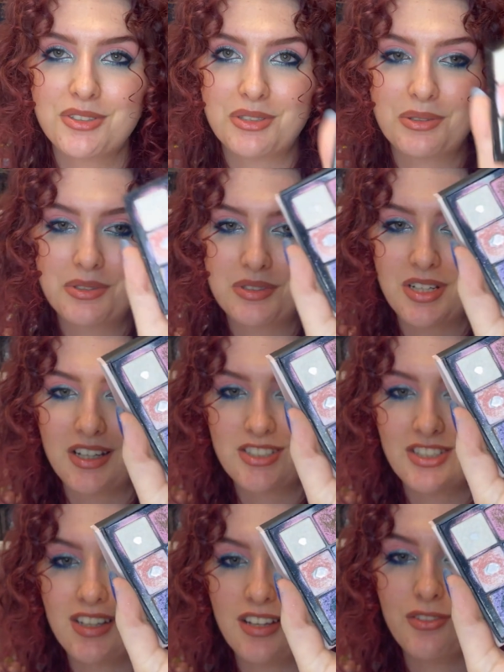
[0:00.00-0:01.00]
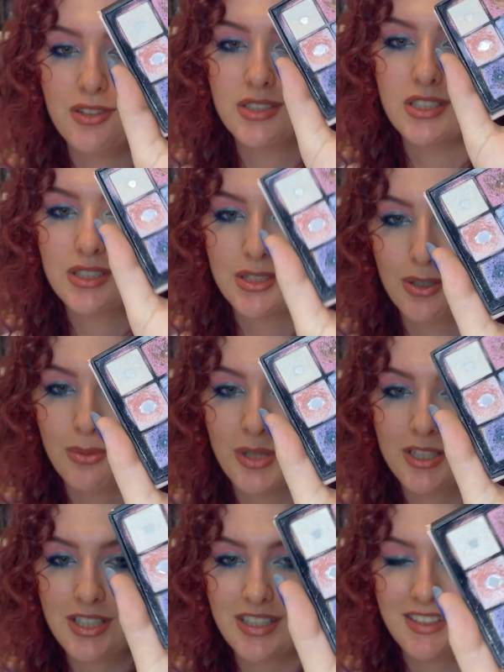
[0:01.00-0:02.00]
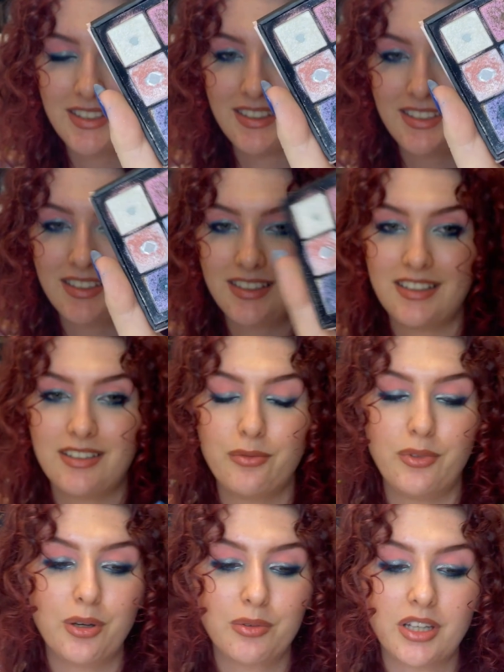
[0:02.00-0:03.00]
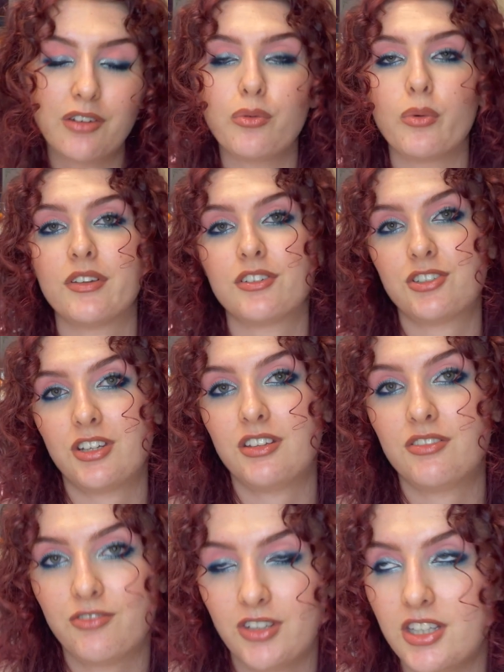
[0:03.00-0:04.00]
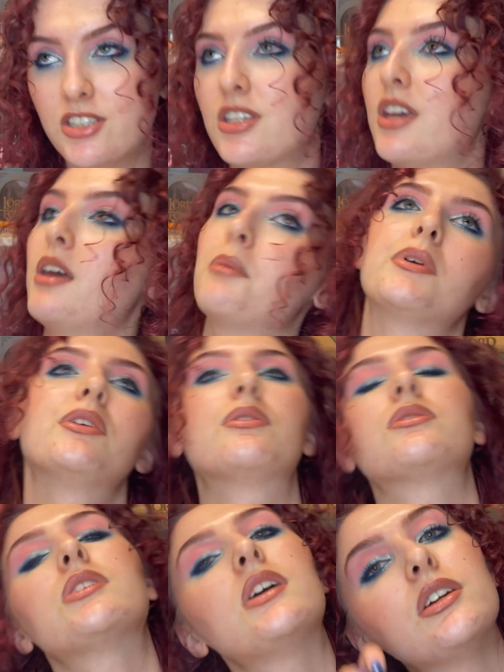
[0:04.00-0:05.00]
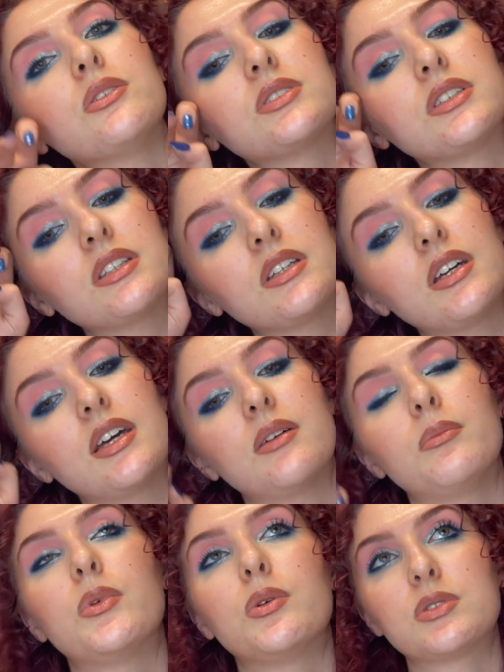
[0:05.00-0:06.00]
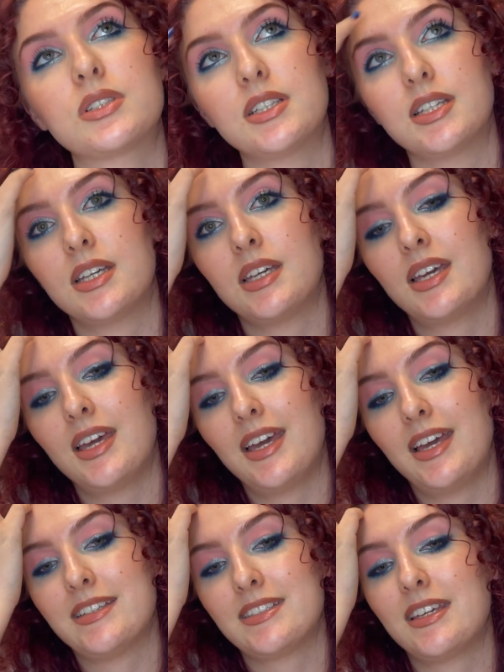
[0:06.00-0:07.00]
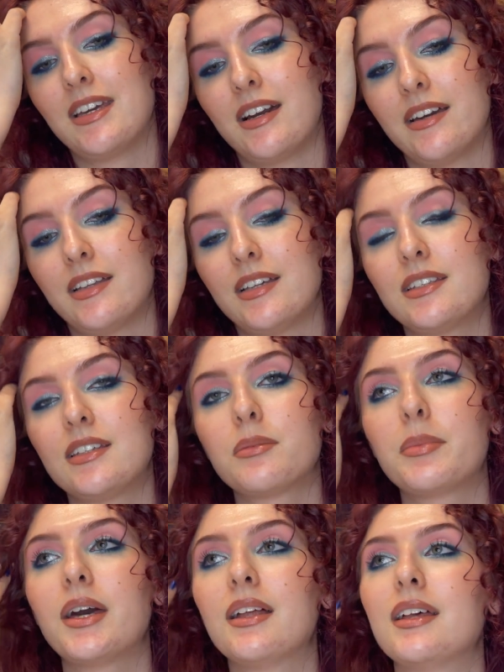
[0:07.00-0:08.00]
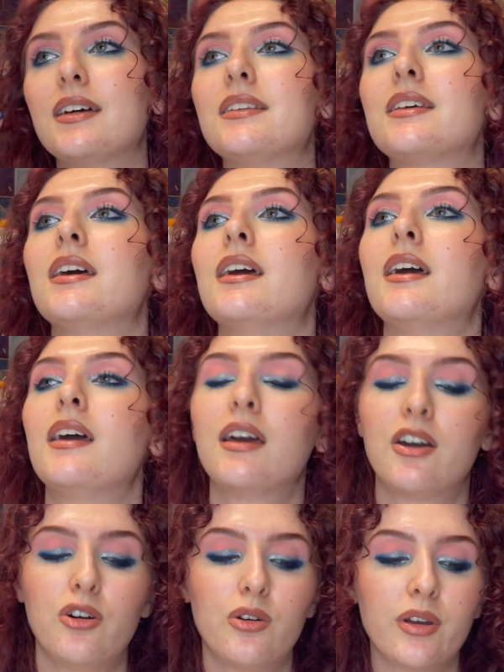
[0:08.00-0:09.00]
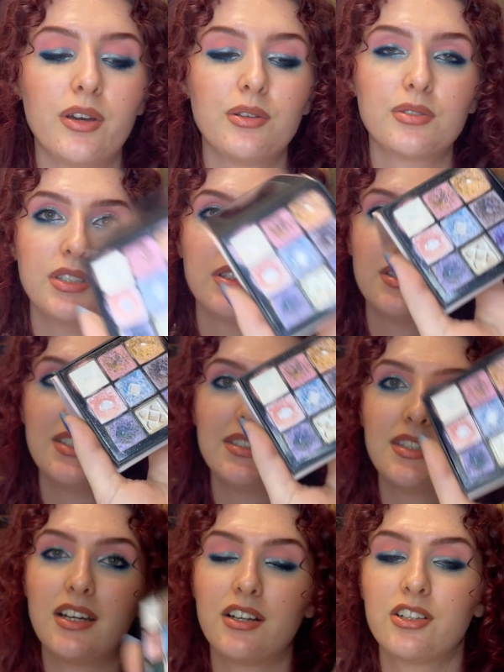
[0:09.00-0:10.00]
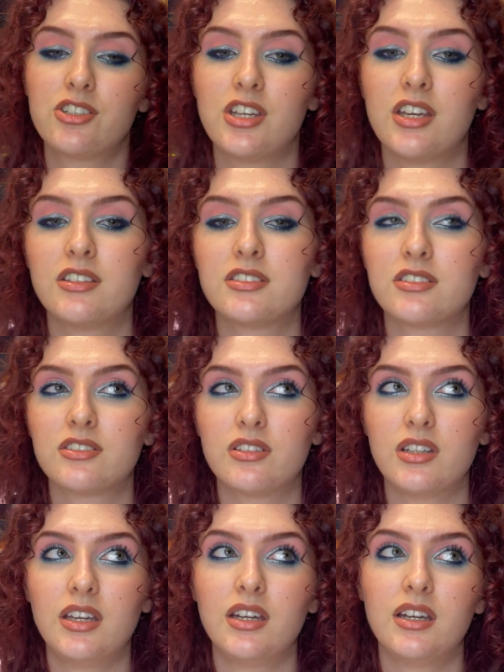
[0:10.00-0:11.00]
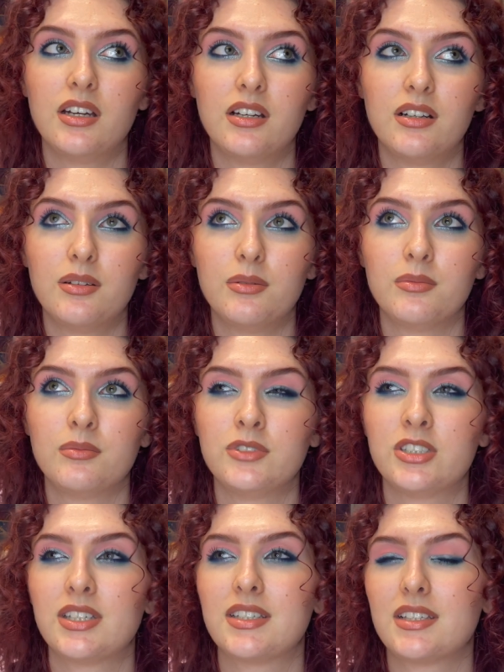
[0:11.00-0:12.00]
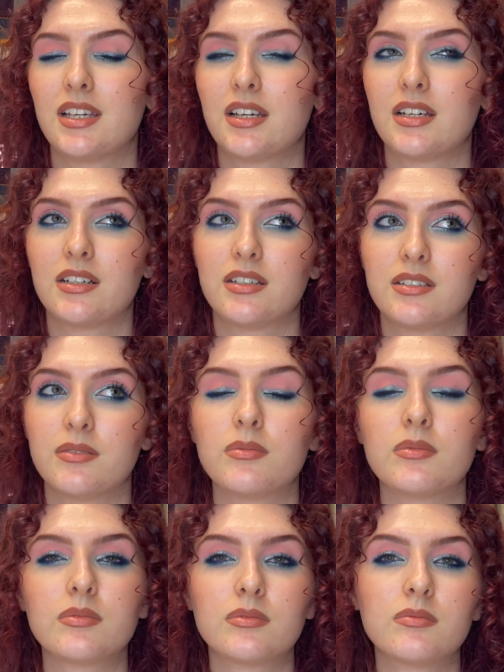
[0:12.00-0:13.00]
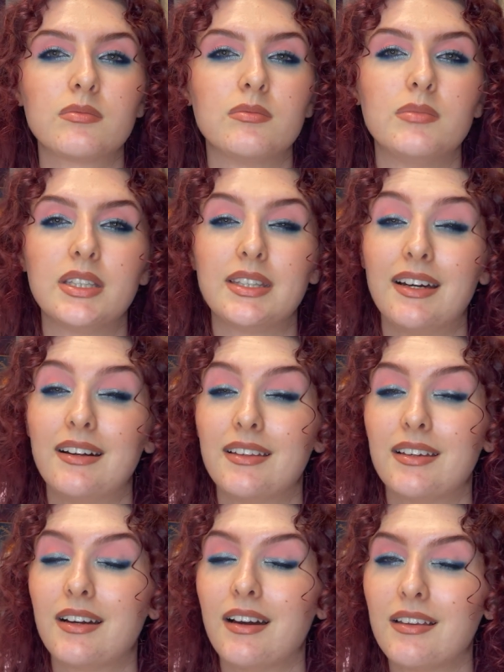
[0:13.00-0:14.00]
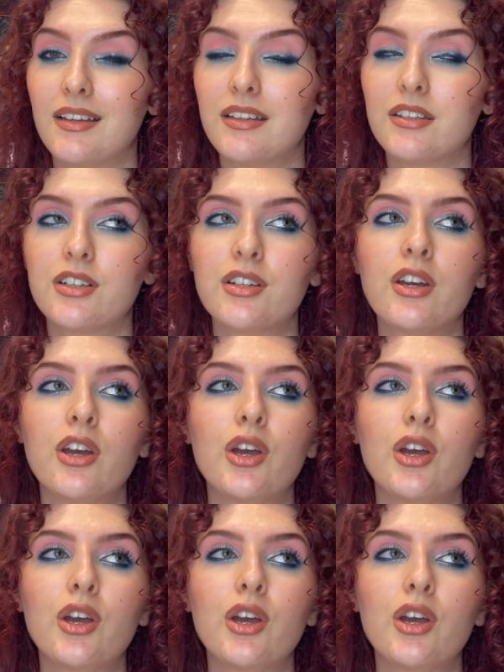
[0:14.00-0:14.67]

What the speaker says: so strange that I've used it so much and we only have one shade finished, but also I use it mostly as a highlighting palette, or I use these dark shades just as like a metallic eyeliner.